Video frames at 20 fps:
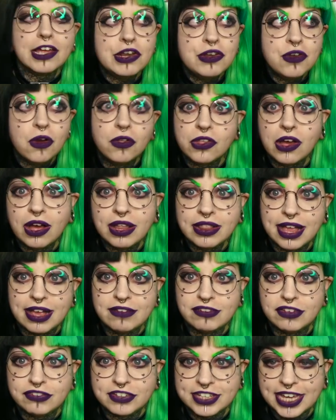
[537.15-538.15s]
Not that I'll
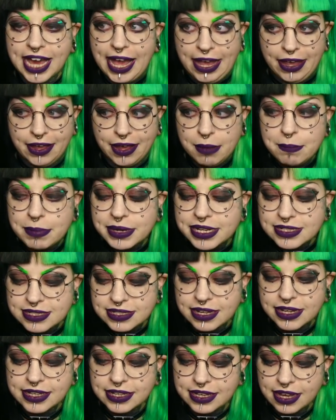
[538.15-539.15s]
ever forget her, but it's
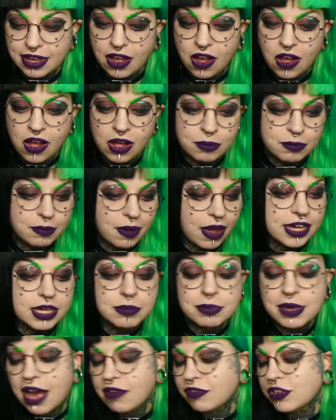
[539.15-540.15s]
like, I could
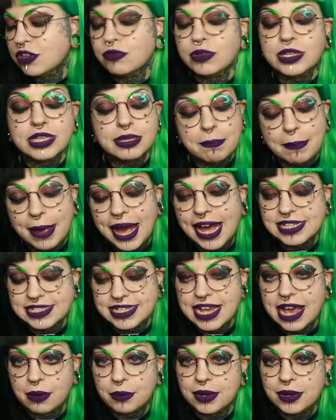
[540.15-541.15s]
be having a really bad day at